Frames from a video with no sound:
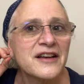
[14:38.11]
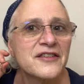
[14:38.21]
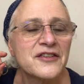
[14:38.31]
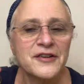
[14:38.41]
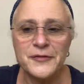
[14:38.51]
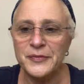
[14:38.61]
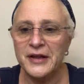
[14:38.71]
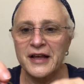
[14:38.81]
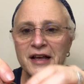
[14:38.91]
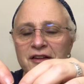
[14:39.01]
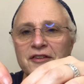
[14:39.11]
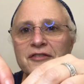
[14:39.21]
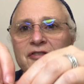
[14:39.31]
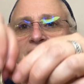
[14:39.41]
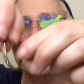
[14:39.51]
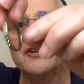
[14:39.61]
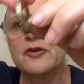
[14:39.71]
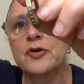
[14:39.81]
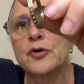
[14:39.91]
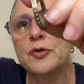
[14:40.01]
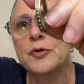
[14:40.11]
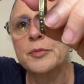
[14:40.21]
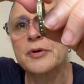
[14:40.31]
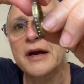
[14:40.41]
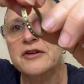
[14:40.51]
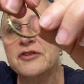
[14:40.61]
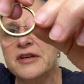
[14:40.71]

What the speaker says: It's a fun little hoop, actually